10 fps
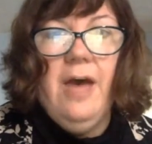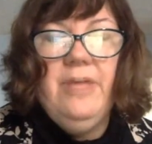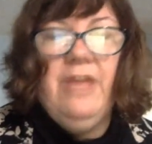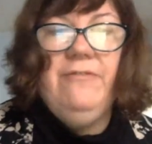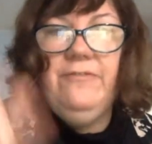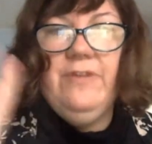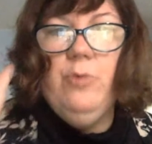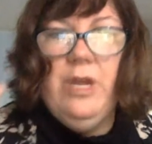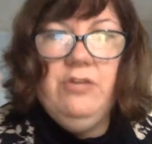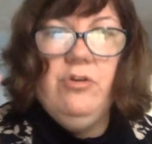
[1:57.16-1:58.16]
if
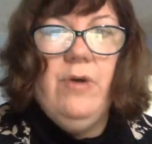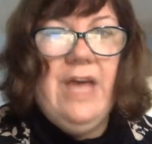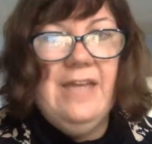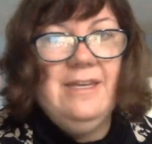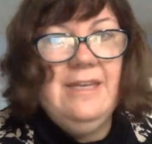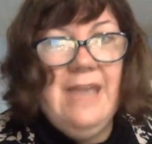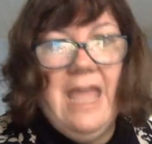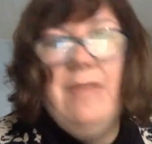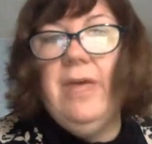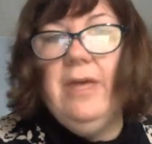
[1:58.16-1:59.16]
when you go ahead and
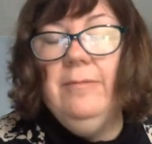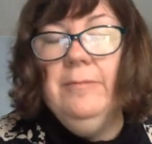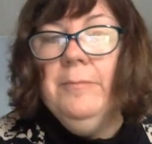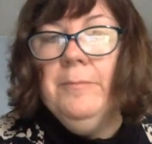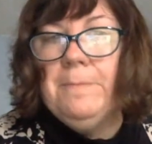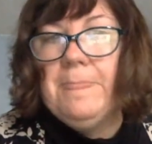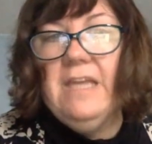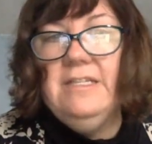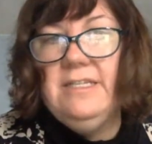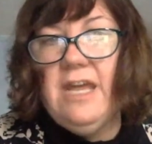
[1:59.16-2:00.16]
name it,
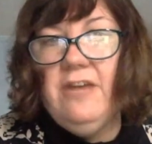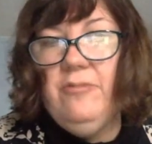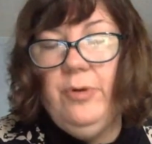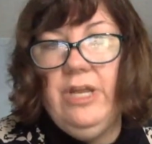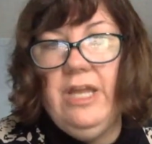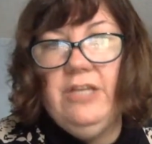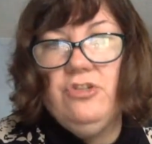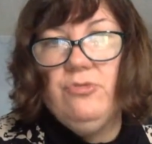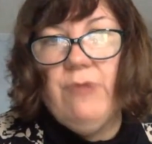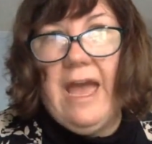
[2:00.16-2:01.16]
instead of putting
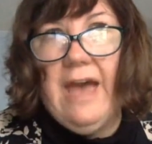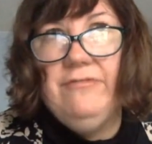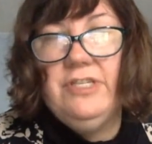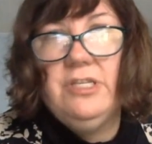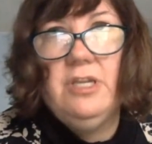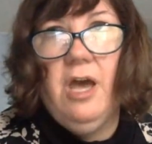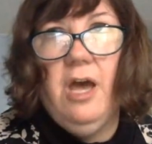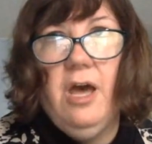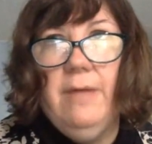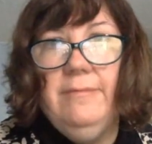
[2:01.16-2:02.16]
draft
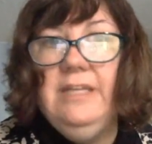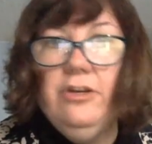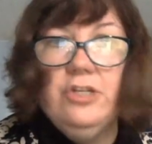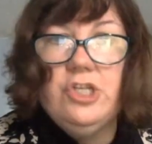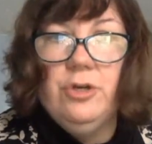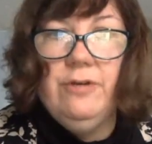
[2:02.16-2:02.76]
literature